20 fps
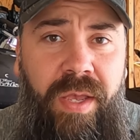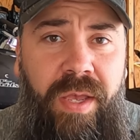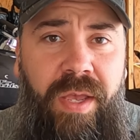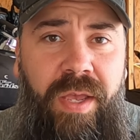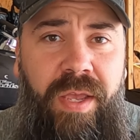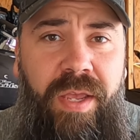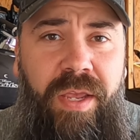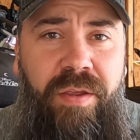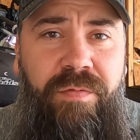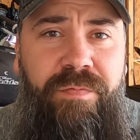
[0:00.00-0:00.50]

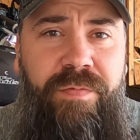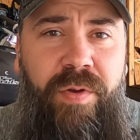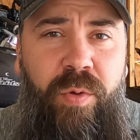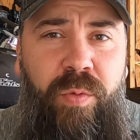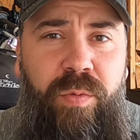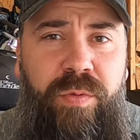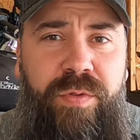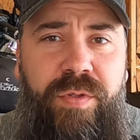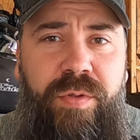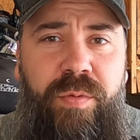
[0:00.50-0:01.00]
Hey
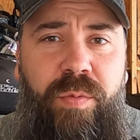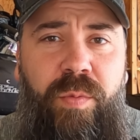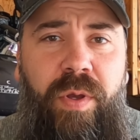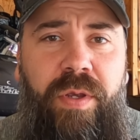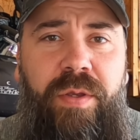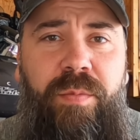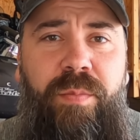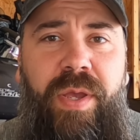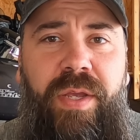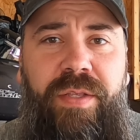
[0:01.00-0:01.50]
folks,
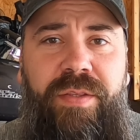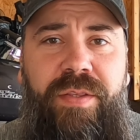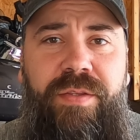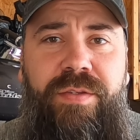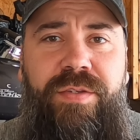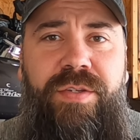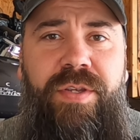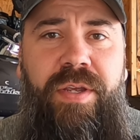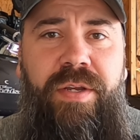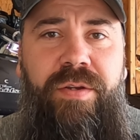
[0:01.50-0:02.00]
welcome back to
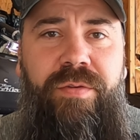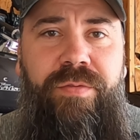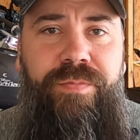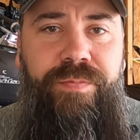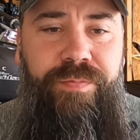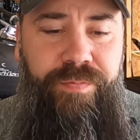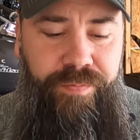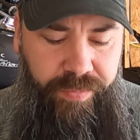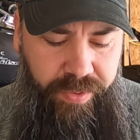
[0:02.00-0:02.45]
the channel.